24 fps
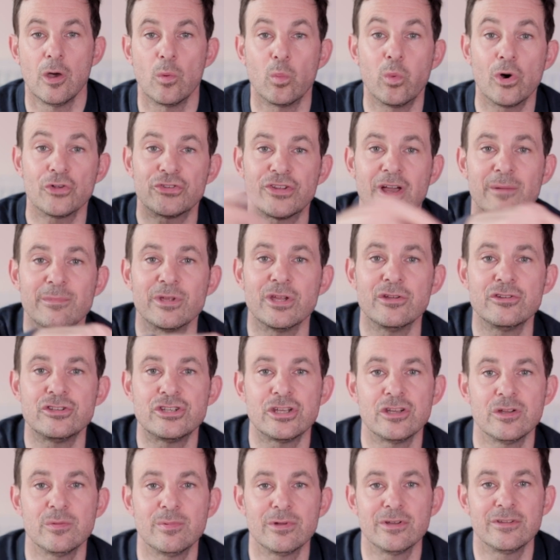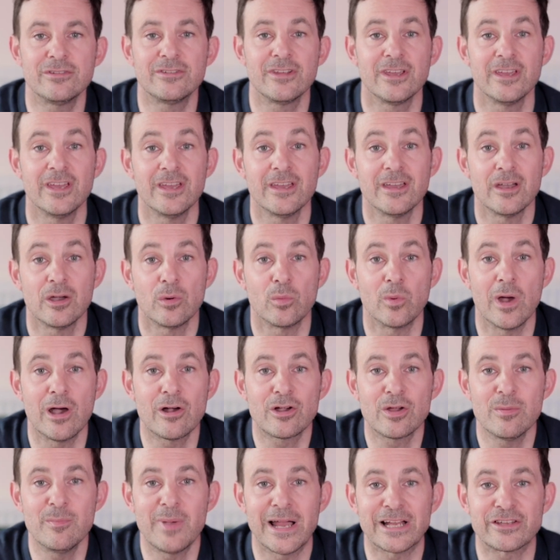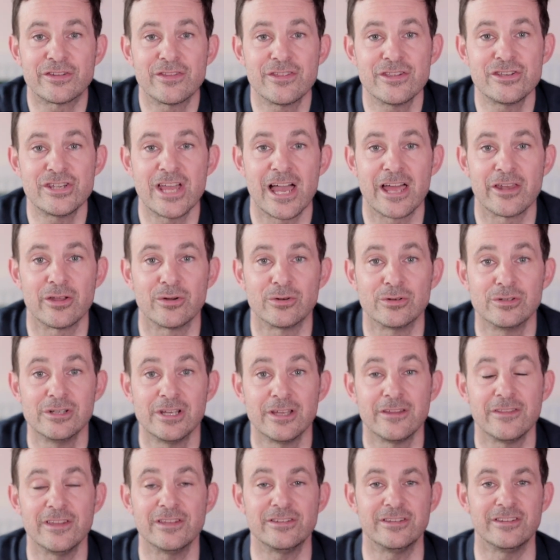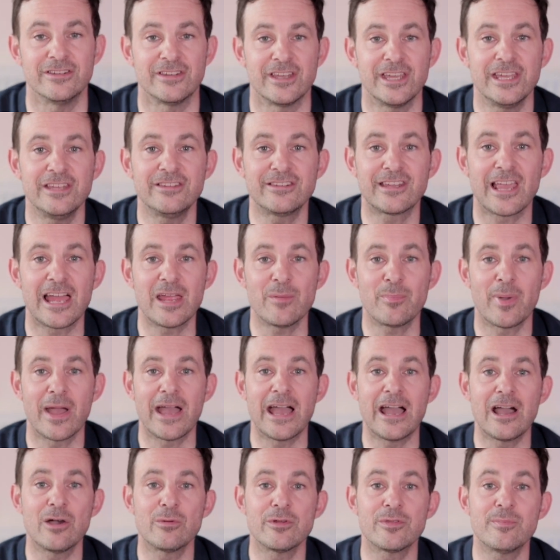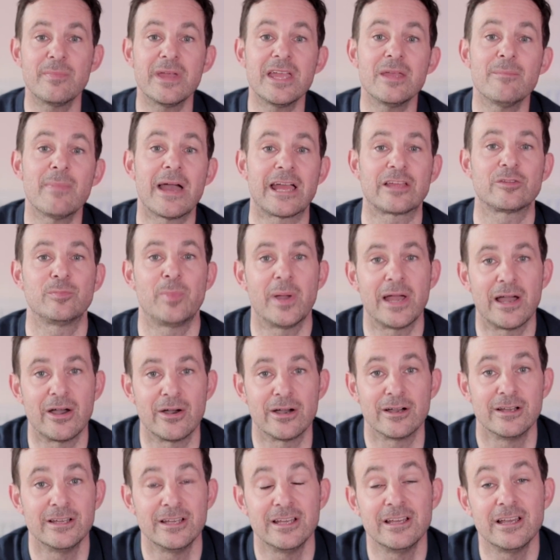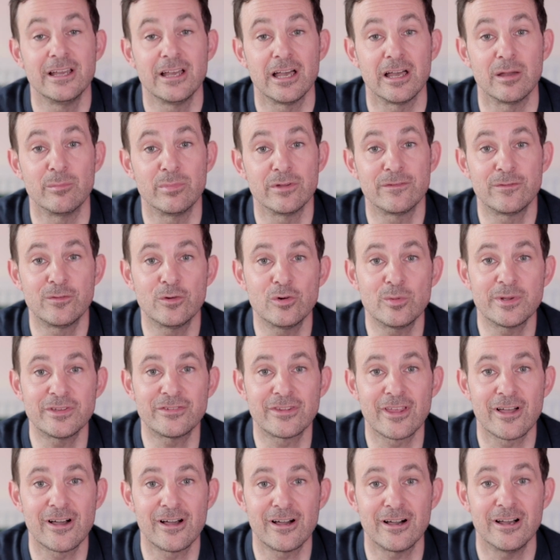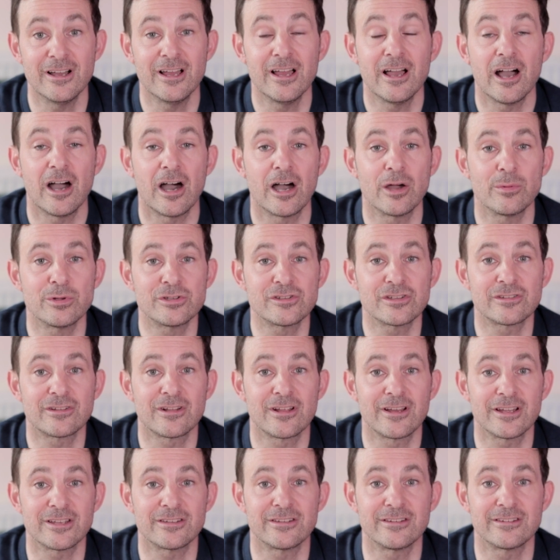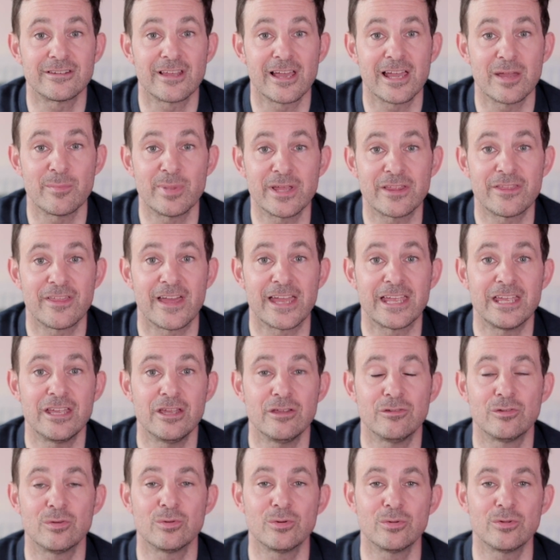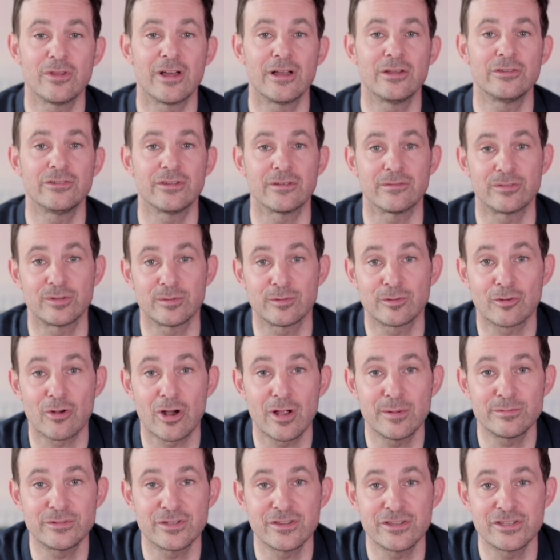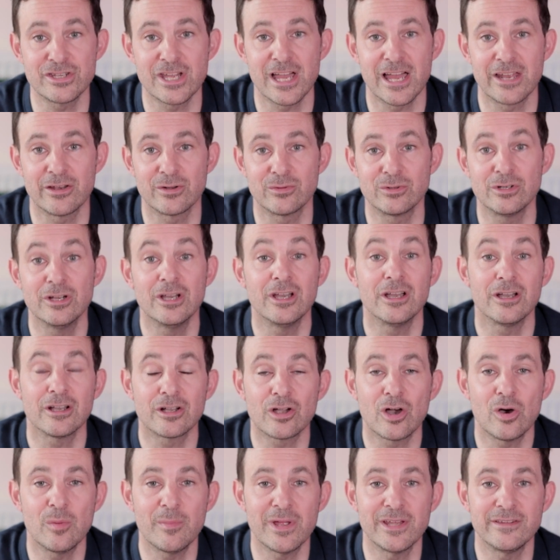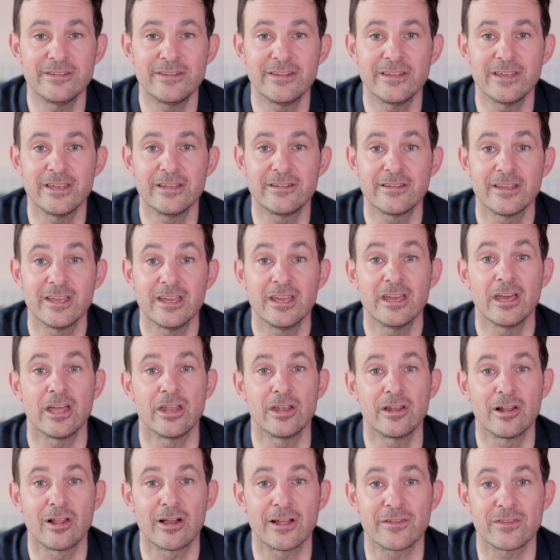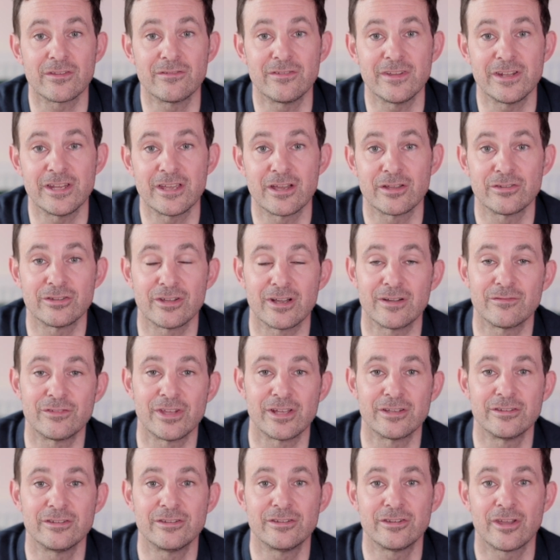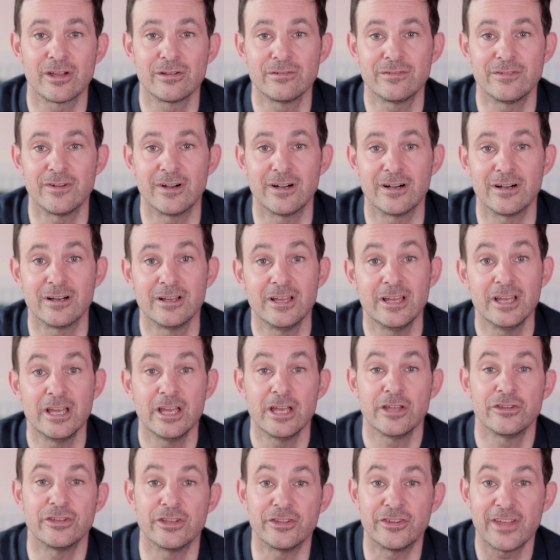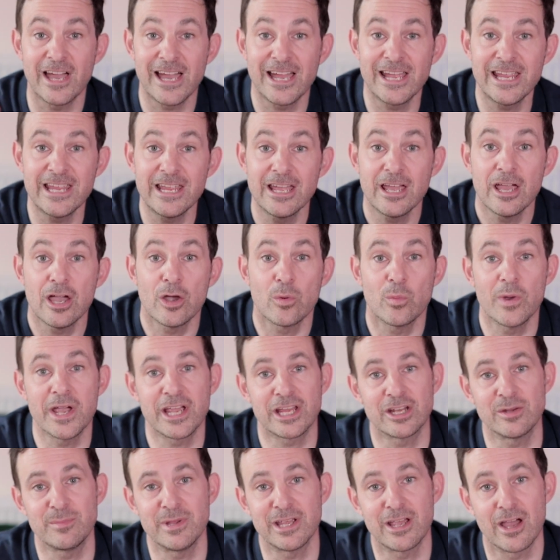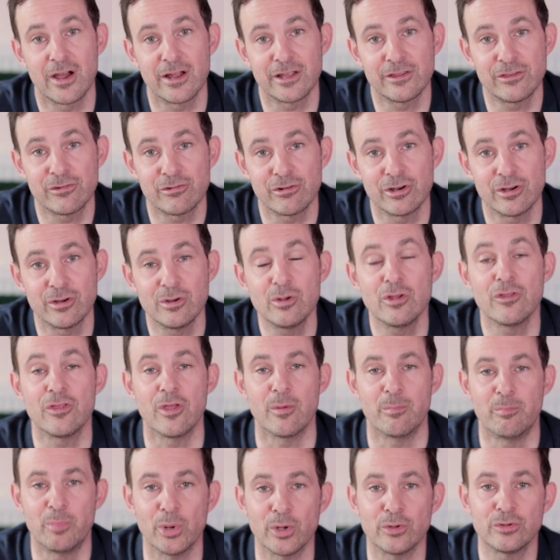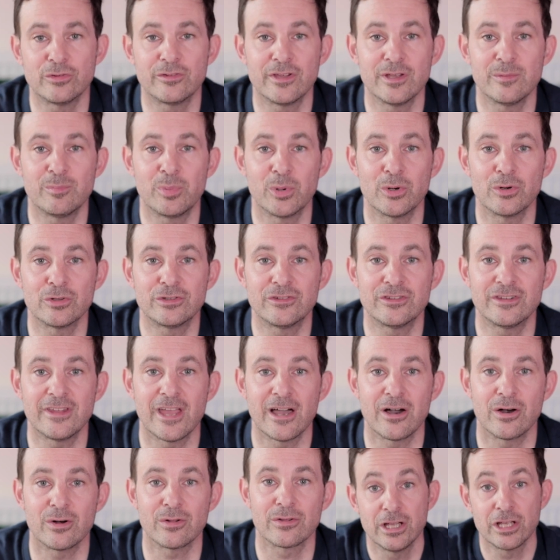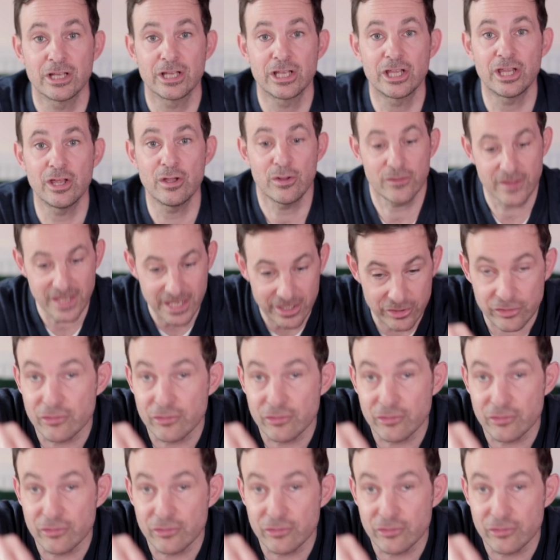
What's up YouTubers? Welcome back to the channel. This is eSkate Power with me, Max Power. And before we start, I would just like to say a big thank you to all those that have subscribed to the channel, commented and liked the videos that I've done so far. Today, we're going to be going through the Boosted Board Stealth. Cue the